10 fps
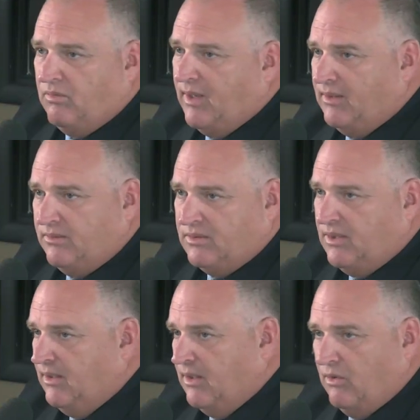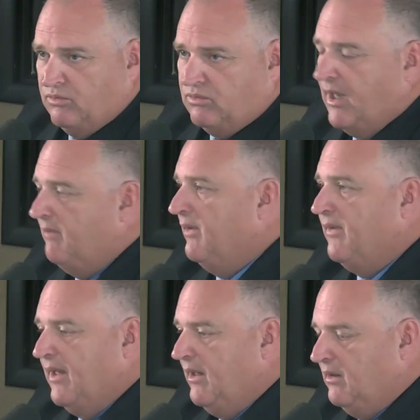rate. She knows
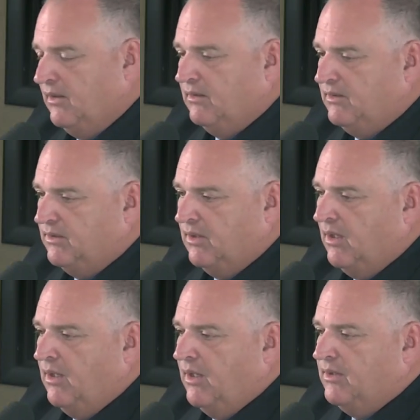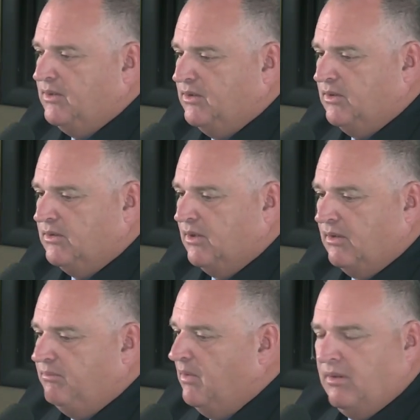everything, and she's just if
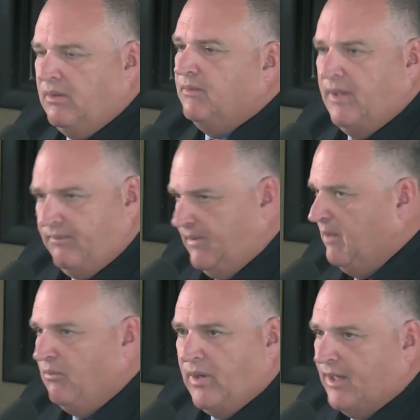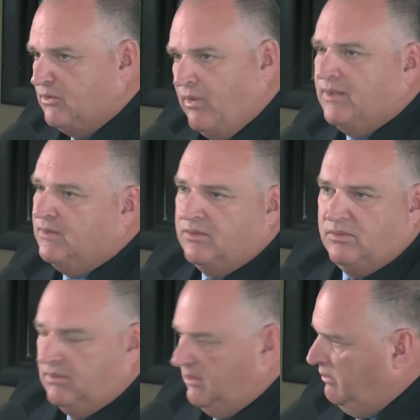anyone has
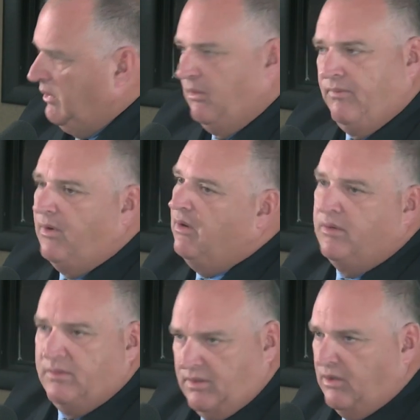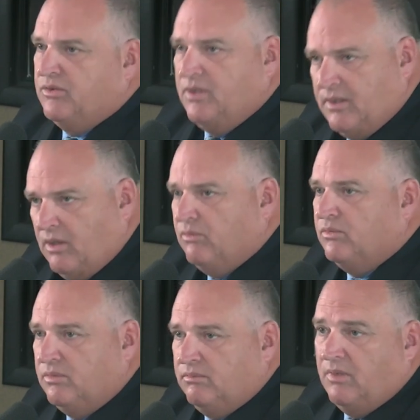questions, they refer to her. She
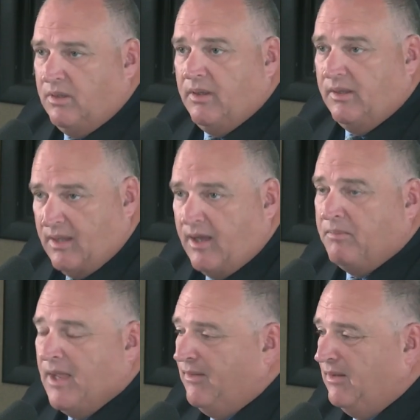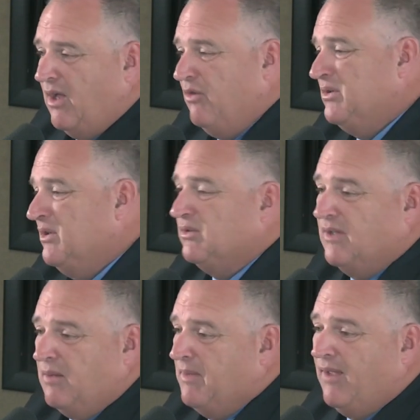knows a lot about the law. She knows a
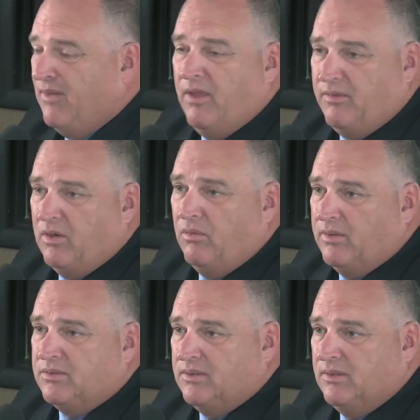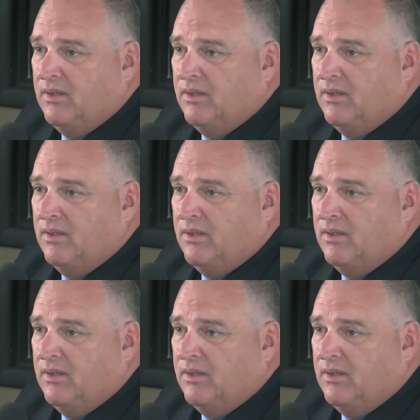lot about the other courts,